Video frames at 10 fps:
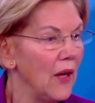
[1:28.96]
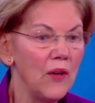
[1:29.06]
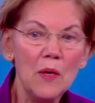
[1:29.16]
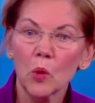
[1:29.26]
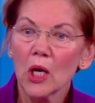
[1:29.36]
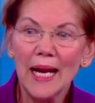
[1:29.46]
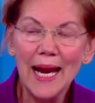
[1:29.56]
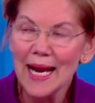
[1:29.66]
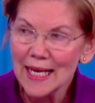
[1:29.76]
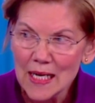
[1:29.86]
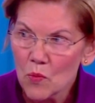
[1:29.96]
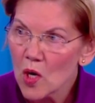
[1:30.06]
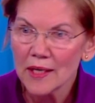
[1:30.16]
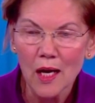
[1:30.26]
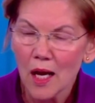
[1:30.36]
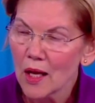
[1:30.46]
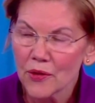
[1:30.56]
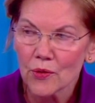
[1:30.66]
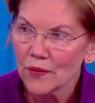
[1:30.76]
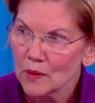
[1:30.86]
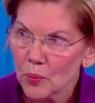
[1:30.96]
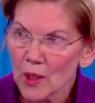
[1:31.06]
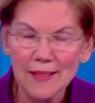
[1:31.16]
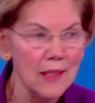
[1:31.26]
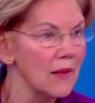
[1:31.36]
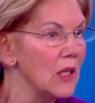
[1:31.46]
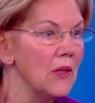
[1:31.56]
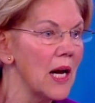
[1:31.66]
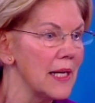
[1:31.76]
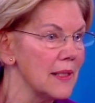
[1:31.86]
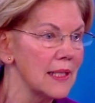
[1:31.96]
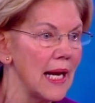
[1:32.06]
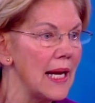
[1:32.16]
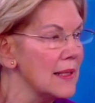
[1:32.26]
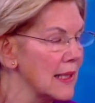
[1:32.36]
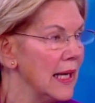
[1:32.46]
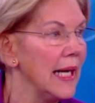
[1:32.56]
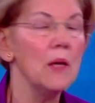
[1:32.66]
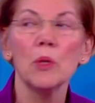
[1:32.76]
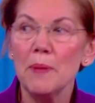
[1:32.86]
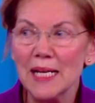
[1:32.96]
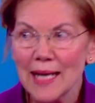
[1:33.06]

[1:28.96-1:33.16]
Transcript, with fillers: If he were anyone other than President of the United States, uh-huh. he would be in